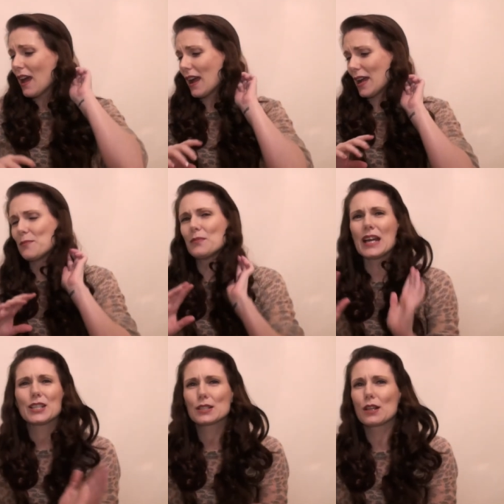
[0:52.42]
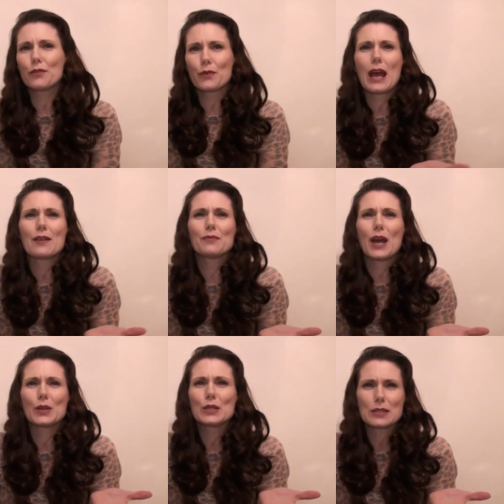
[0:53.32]
Um, I just love having my
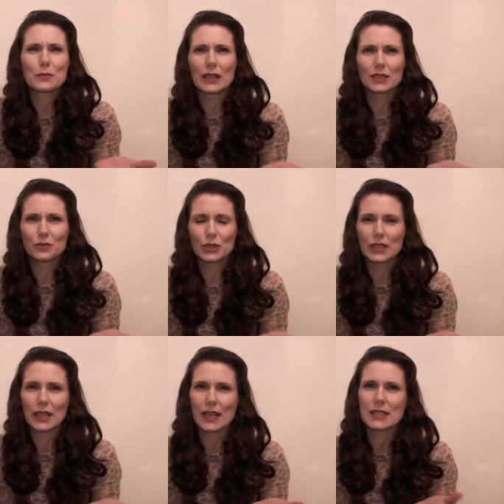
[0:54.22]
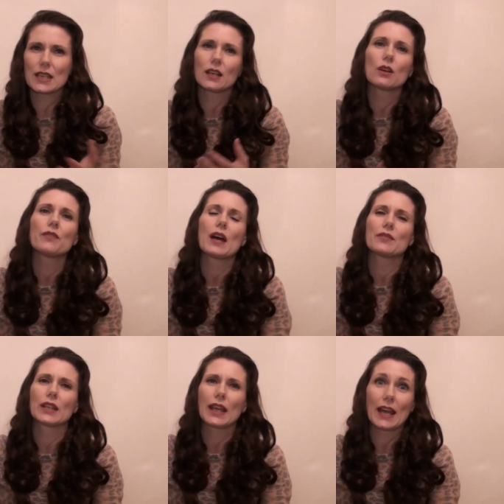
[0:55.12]
house smelling really nice, and I love
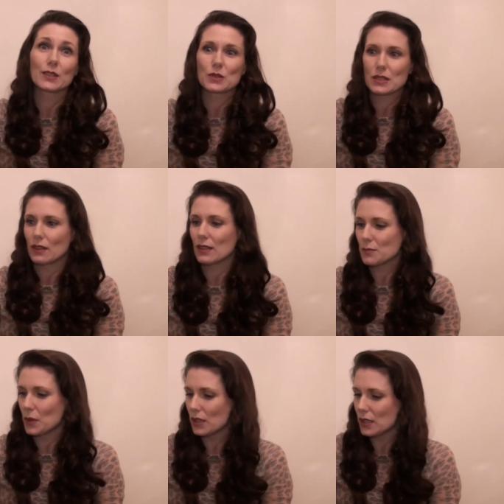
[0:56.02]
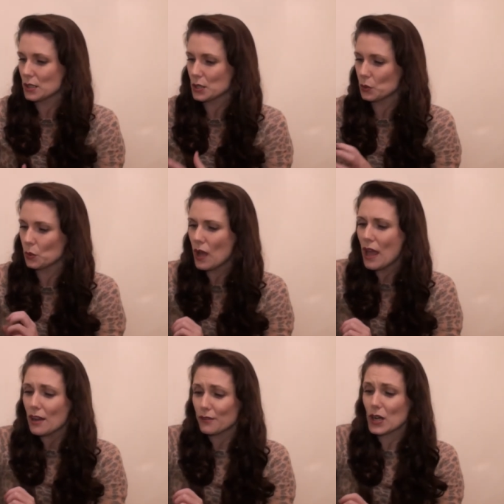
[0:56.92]
having candles and things burning. So
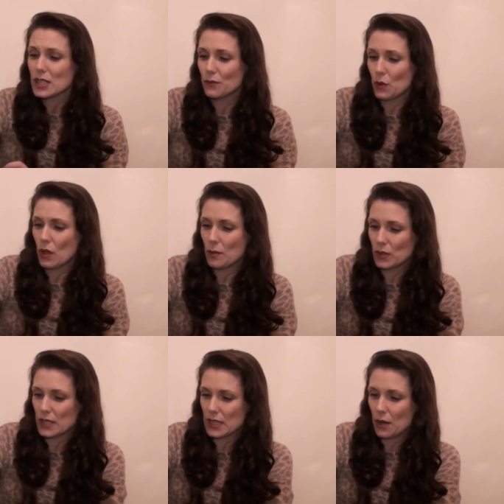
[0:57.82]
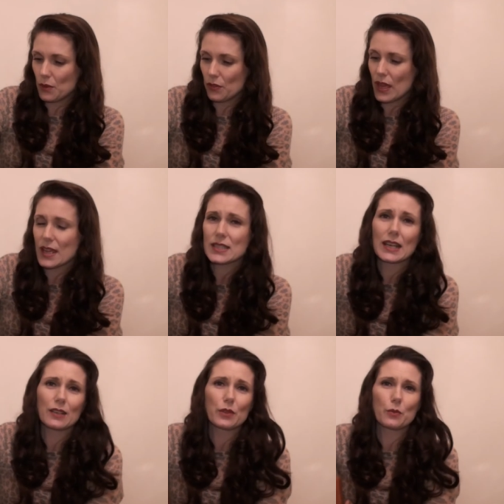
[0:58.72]
first of all, I'm going to start with this,
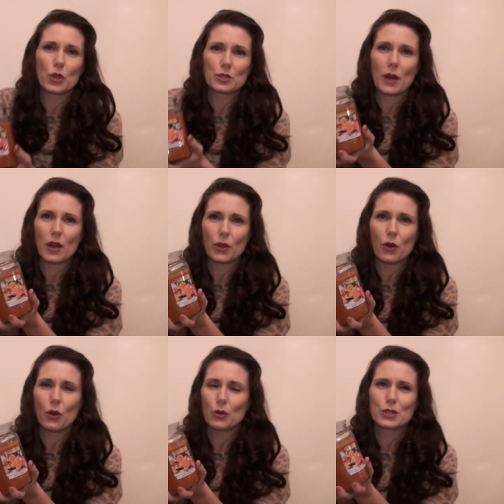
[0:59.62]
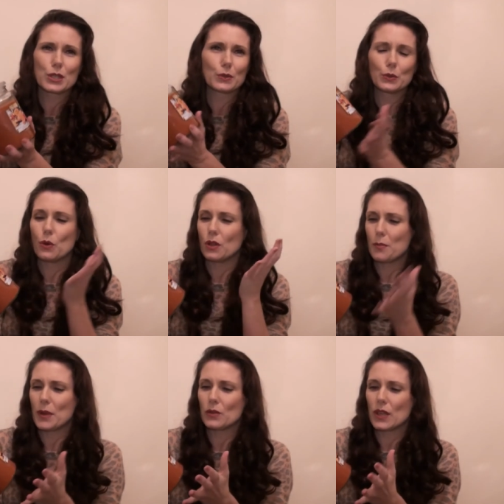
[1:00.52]
and if you've watched my other hauls, you'll know all
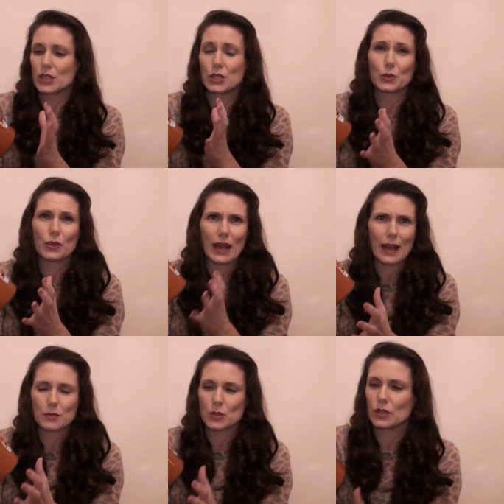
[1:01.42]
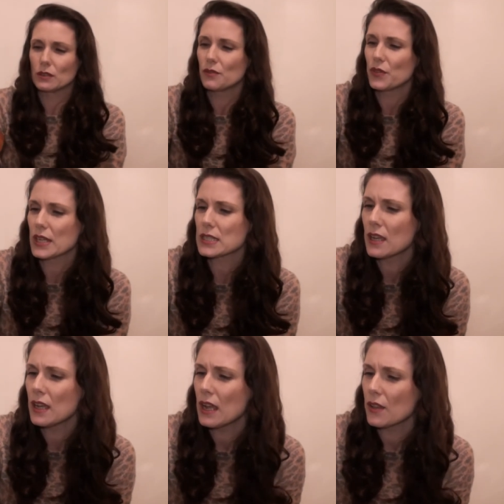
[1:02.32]
about this. You know that I absolutely love this.
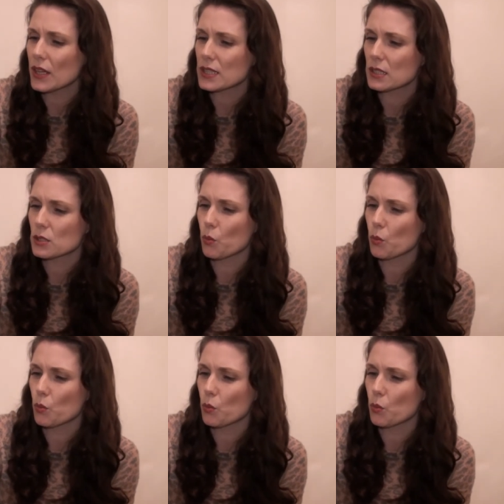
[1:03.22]
This is